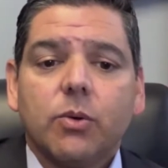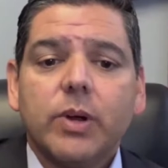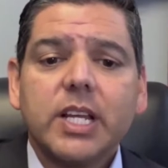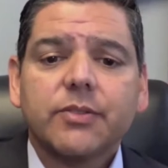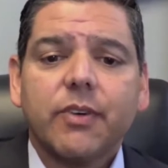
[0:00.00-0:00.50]

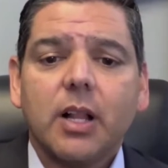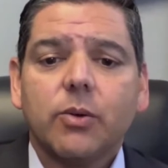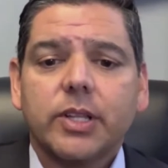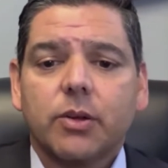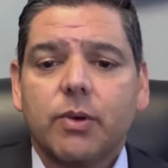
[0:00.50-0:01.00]
In the weeks
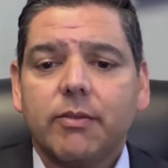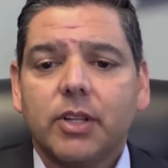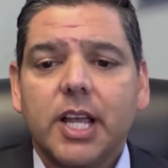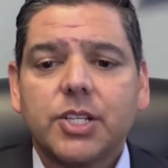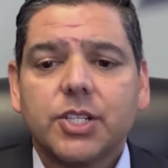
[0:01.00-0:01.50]
following the
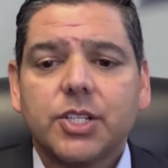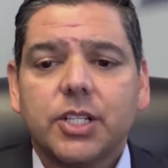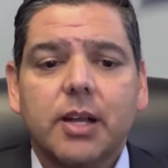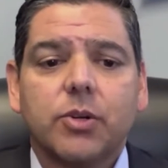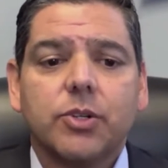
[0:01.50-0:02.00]

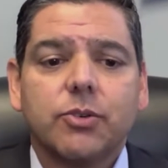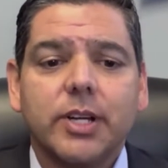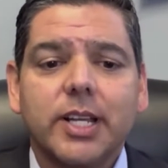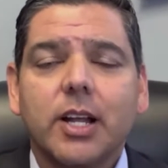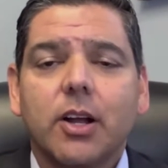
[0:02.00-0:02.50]
revelation that they
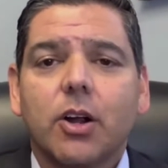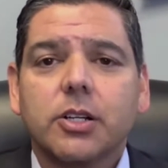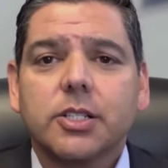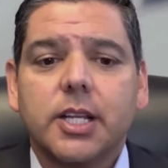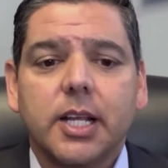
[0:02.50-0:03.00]
were drinking
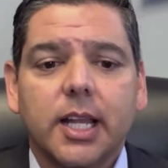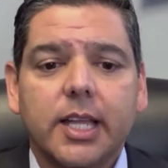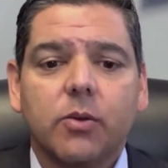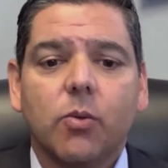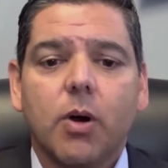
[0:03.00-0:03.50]

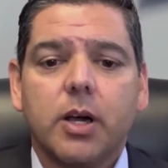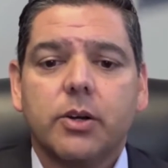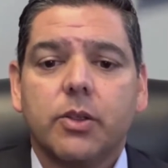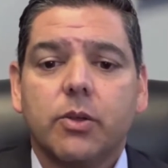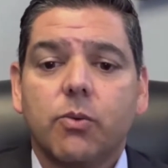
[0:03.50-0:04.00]
arsenic-laden
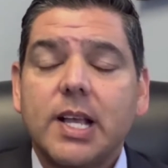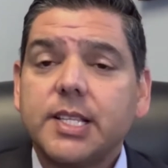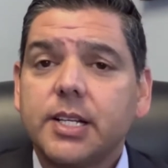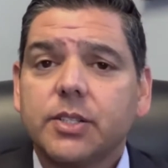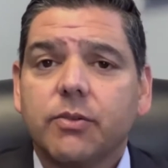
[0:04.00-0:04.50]
water, the
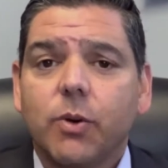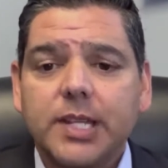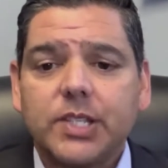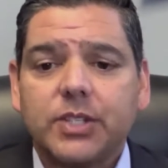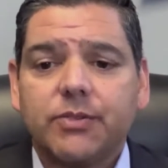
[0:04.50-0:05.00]
residents of
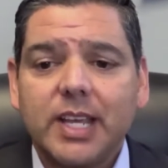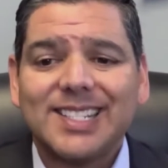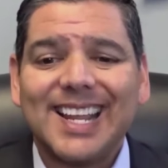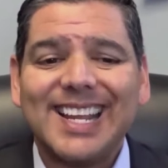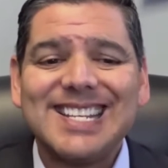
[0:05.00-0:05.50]
Oasis
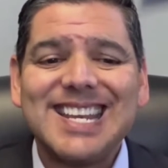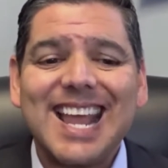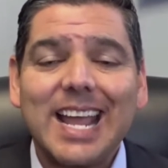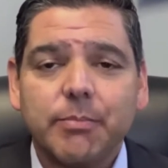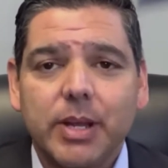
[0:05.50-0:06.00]
faced a
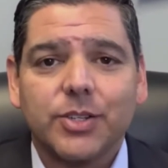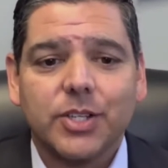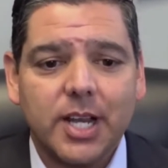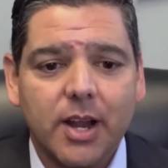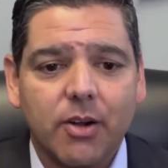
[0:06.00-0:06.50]

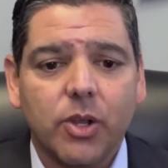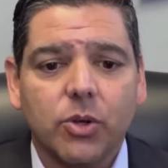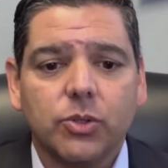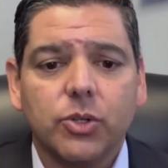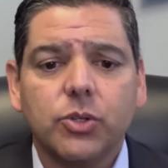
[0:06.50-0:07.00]
nightmare
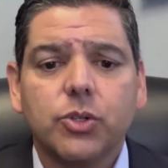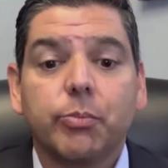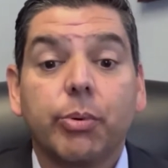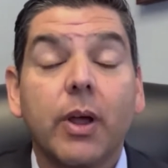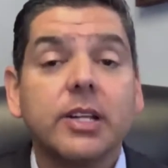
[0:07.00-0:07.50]
scenario due
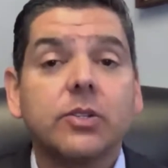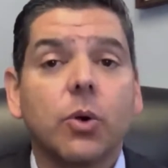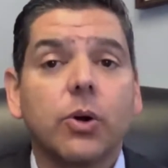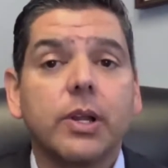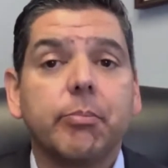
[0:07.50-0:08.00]
to
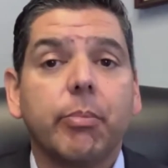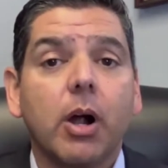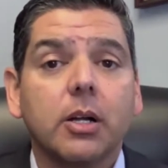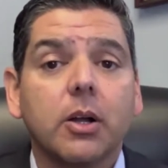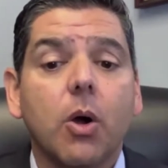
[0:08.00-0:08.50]

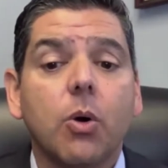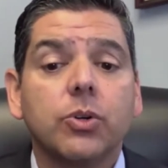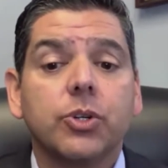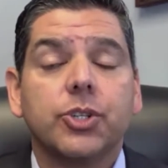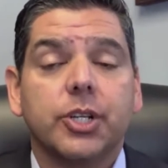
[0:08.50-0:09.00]
predatory park
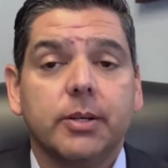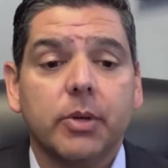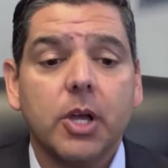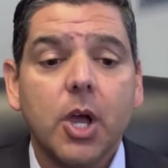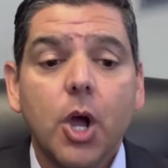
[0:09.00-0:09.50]

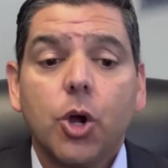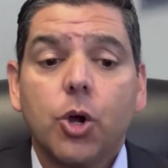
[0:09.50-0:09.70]
ownership